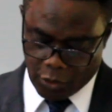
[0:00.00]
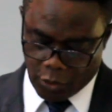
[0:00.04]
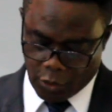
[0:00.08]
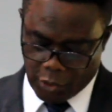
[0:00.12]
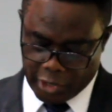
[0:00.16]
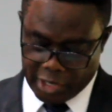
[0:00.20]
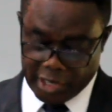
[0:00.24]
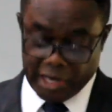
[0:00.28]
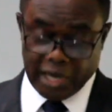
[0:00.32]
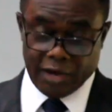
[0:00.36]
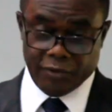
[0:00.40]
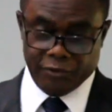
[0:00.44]

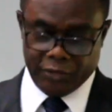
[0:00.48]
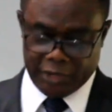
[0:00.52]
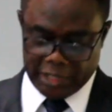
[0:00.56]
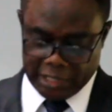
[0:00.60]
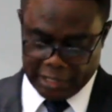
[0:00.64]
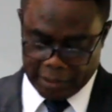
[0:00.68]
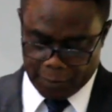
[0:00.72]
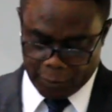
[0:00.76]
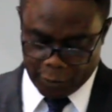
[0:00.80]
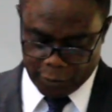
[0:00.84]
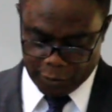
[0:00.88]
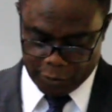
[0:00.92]
where
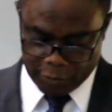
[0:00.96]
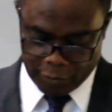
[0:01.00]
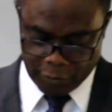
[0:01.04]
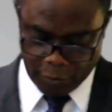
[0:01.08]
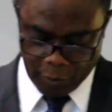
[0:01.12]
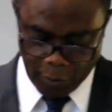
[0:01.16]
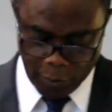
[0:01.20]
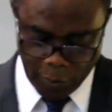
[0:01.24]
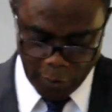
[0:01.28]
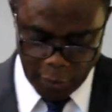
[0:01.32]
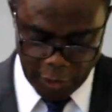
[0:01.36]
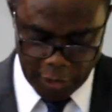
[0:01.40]
available
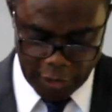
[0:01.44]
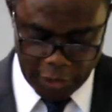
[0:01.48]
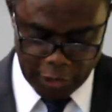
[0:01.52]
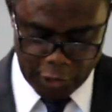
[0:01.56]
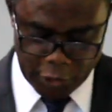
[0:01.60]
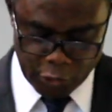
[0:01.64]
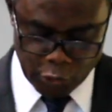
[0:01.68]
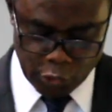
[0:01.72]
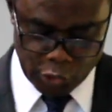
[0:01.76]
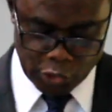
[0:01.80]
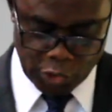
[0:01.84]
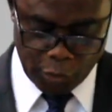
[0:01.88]

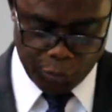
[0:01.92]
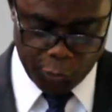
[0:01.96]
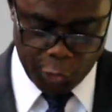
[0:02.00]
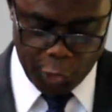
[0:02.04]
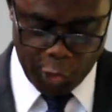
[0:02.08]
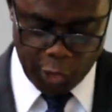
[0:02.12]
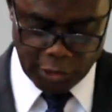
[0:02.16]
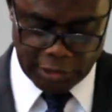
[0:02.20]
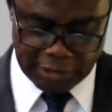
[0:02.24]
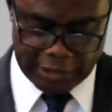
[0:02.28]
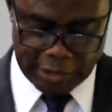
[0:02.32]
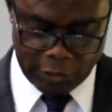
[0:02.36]
to
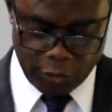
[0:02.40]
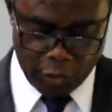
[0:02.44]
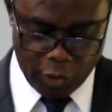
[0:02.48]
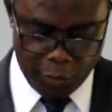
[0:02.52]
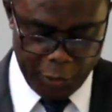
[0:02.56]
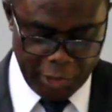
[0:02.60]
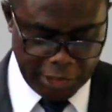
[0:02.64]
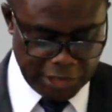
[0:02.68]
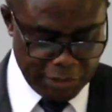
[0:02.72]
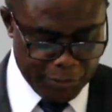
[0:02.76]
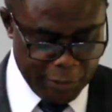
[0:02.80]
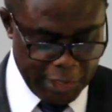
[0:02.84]
support the
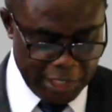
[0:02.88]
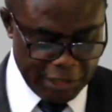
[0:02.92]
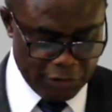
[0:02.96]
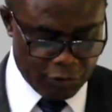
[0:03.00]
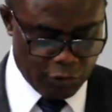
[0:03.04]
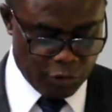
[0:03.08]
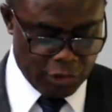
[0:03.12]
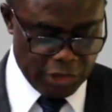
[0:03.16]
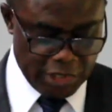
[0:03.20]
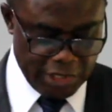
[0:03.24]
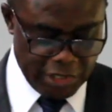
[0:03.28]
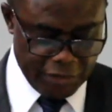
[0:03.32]

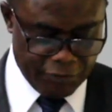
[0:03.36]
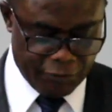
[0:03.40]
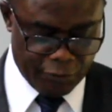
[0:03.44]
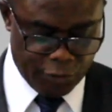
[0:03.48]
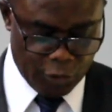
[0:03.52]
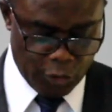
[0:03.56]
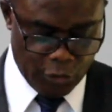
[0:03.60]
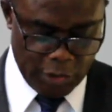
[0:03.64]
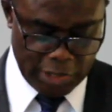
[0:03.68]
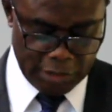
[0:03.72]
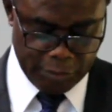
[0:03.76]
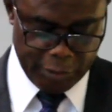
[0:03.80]
commitment to leave
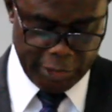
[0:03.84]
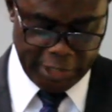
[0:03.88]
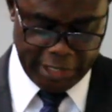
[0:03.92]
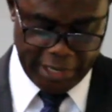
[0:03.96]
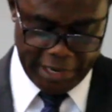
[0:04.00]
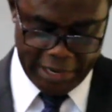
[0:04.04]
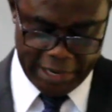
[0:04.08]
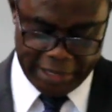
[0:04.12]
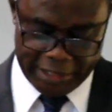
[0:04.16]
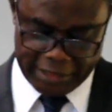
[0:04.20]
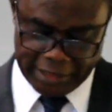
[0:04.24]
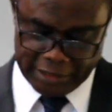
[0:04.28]
no one
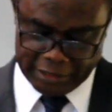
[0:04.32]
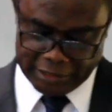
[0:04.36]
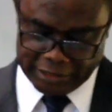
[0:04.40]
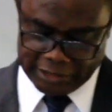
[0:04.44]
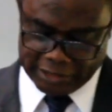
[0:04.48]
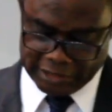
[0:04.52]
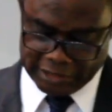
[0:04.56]
behind and